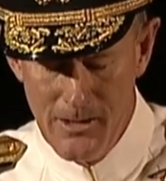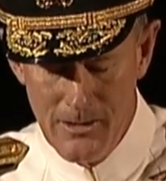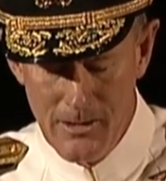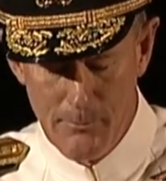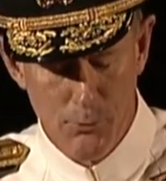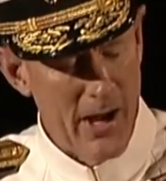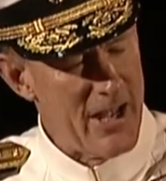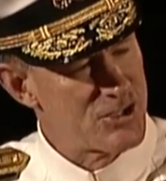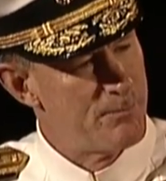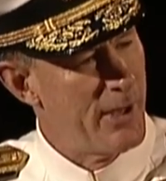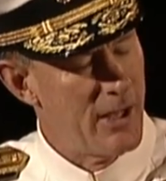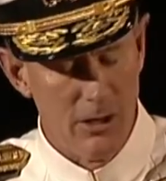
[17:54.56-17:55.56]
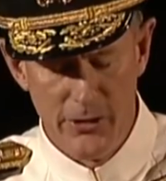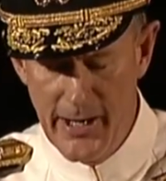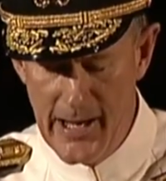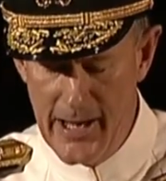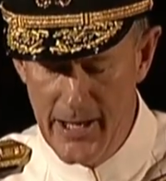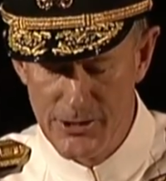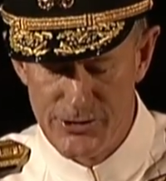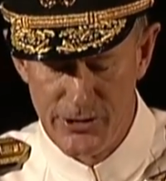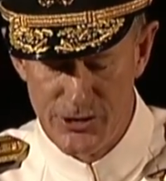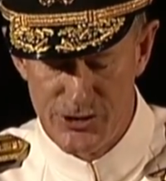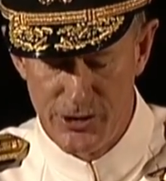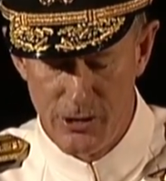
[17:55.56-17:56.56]
A brass bell that hangs in
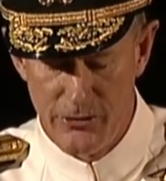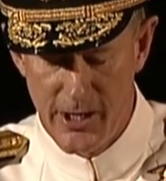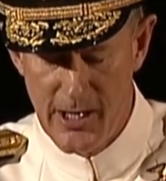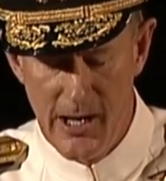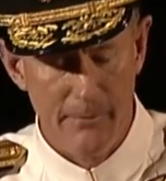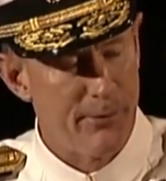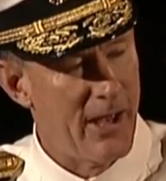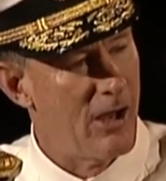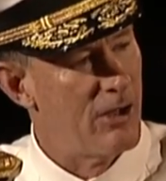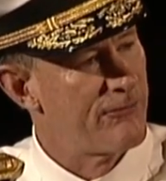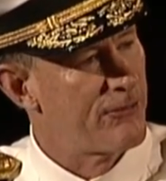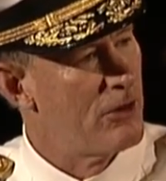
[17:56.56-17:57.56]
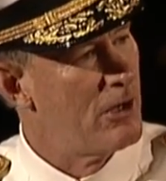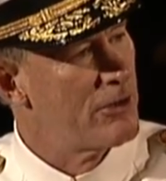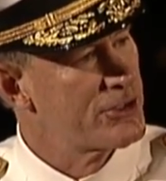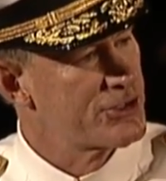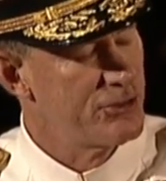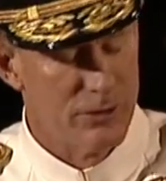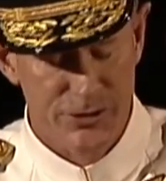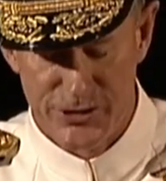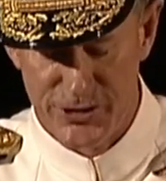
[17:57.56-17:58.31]
the center of the compound for all the students to